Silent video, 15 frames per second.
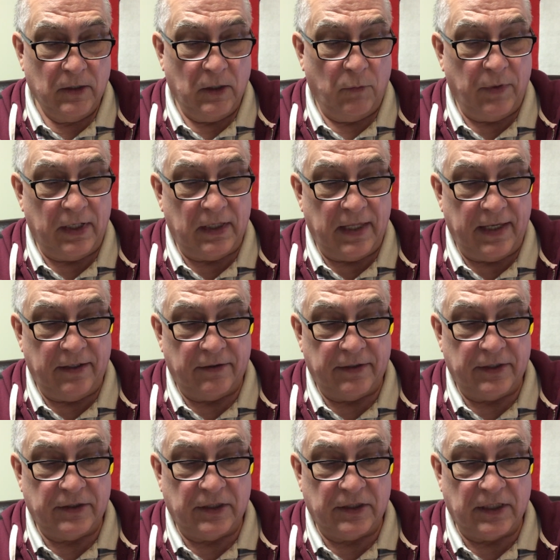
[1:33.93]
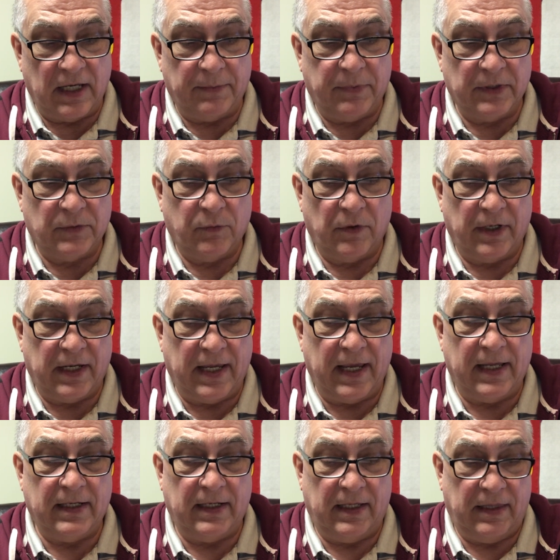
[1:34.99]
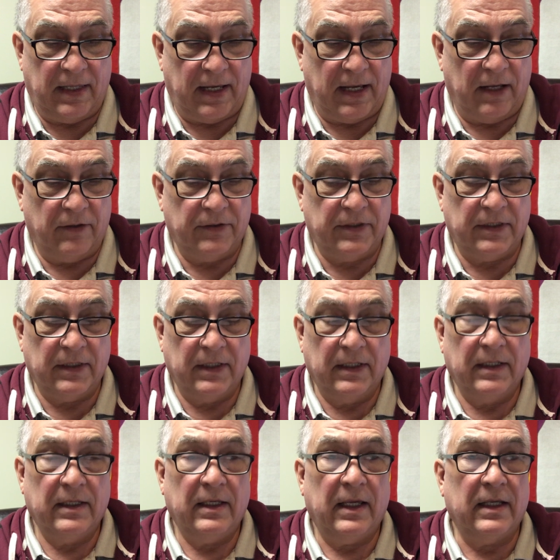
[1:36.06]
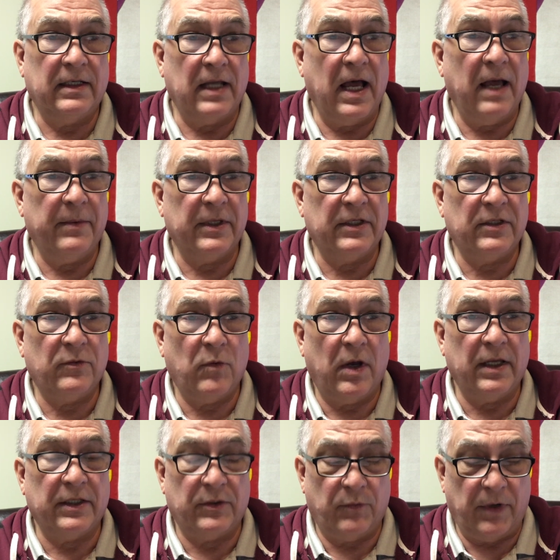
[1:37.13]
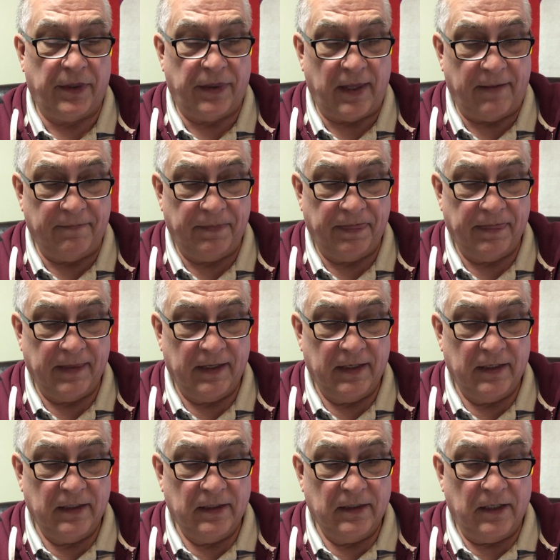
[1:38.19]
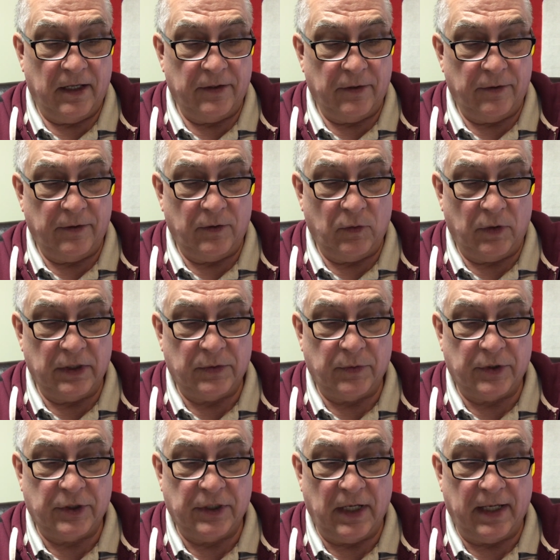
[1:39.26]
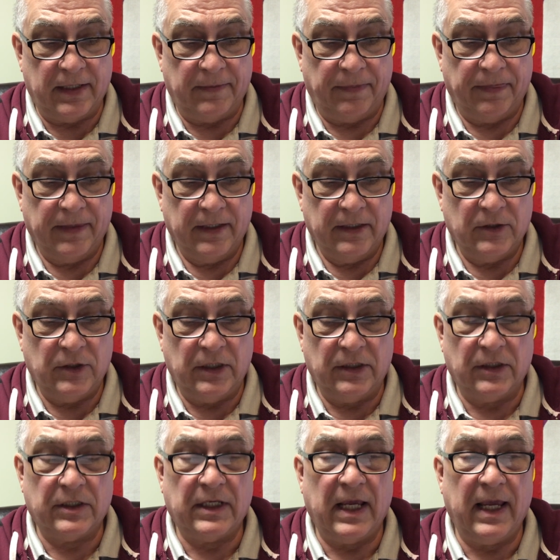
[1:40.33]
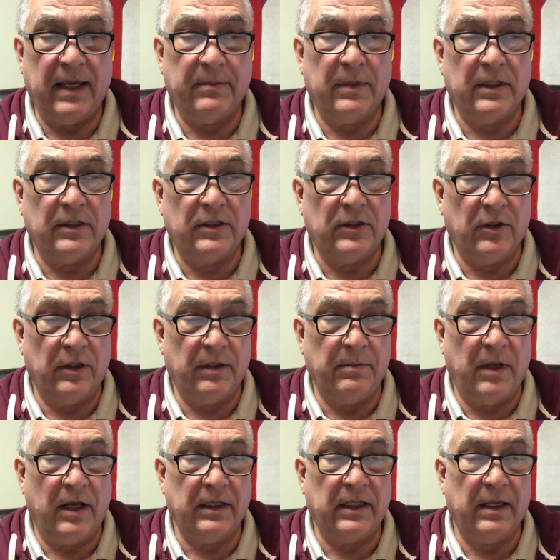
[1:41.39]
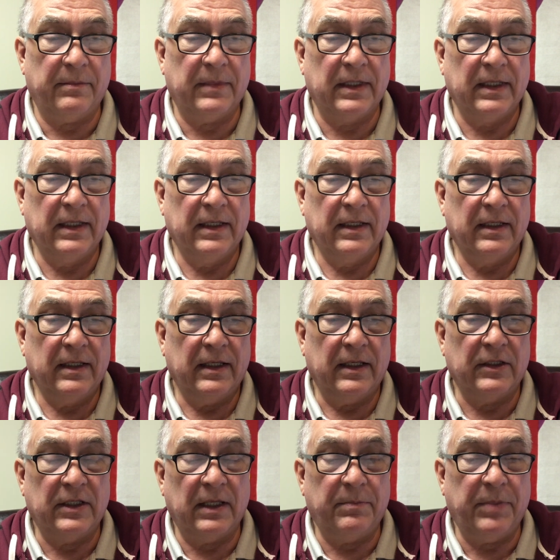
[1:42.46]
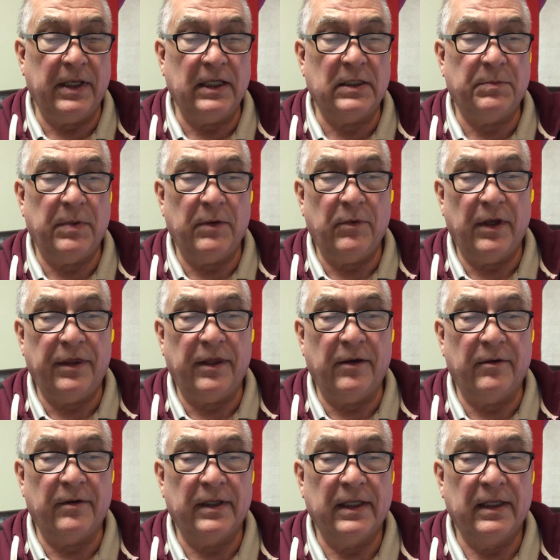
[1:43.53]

A week later, his disciples were again in the house, and Thomas was with them. Although the doors were shut, Jesus came and stood among them and said, Peace be with you.